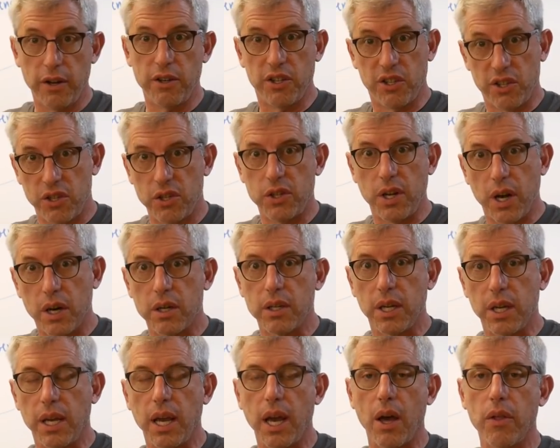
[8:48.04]
just stuck
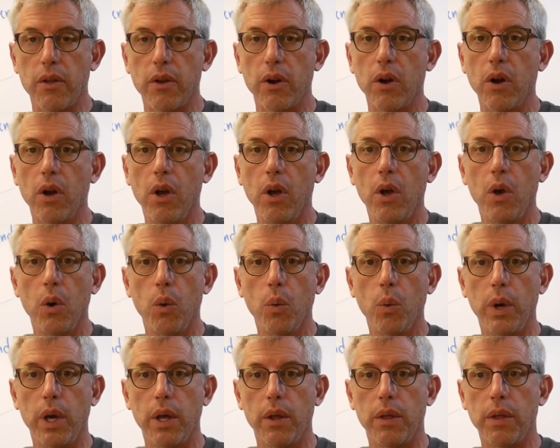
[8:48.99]
together
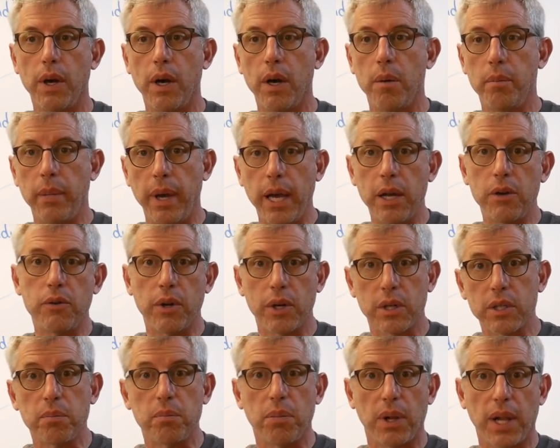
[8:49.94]
with a
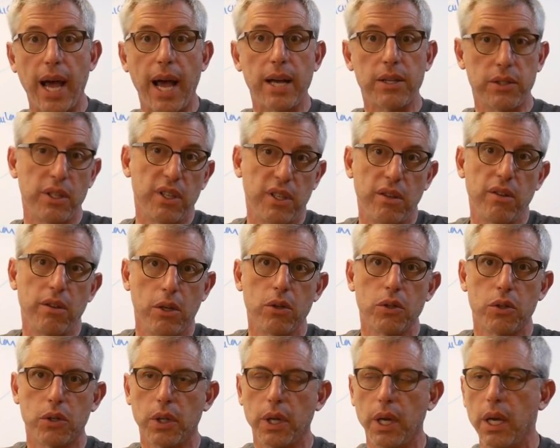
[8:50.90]
matrix of plastic
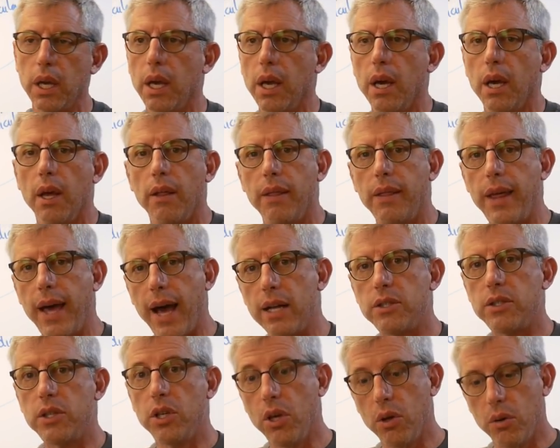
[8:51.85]
usually,
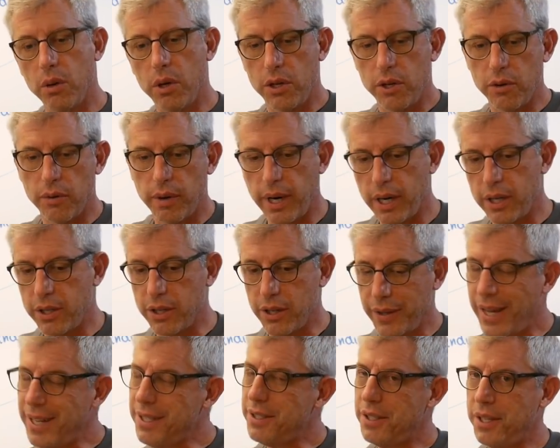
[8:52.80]
that's unidirectional.
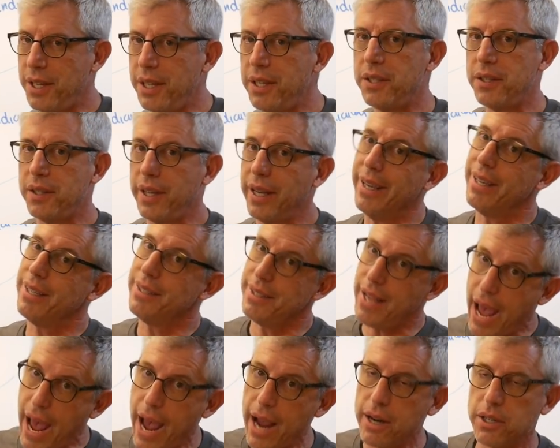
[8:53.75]
That cheese stick is
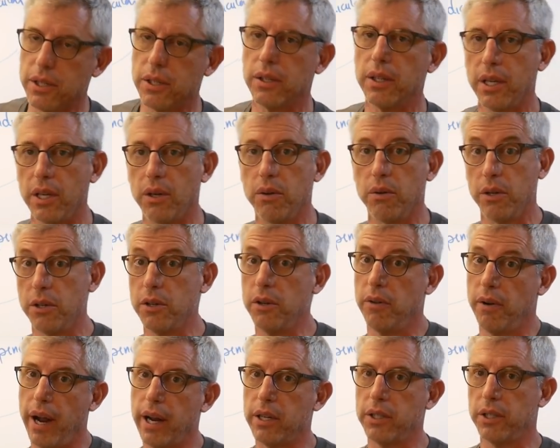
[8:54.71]
actually
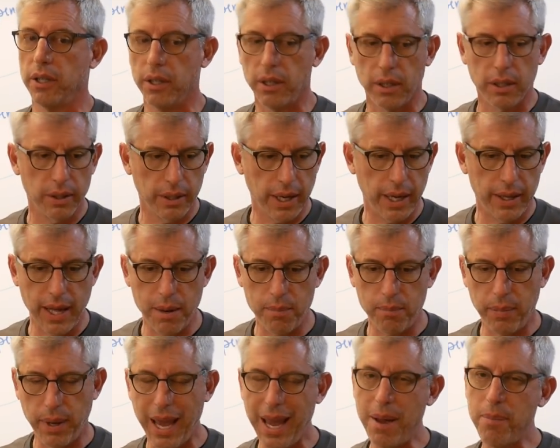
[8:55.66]
unidirectional. Okay,
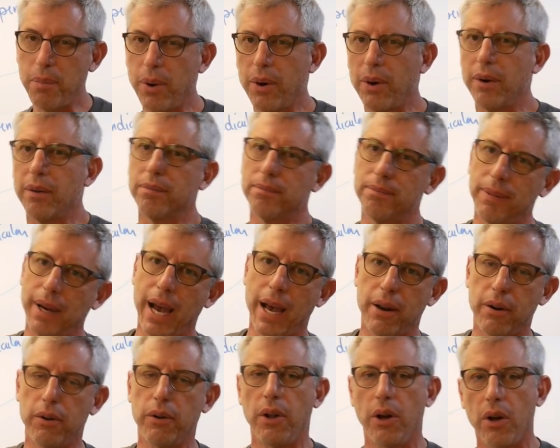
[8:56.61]
that paper, I
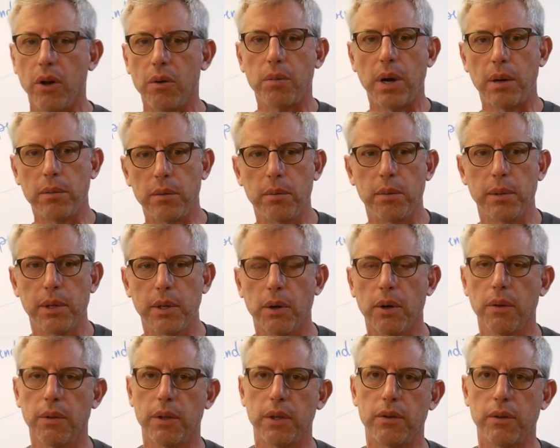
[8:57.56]
don't know, probably
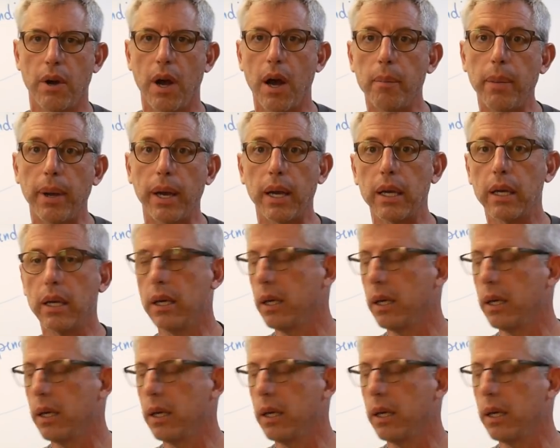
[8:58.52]
orthotropic.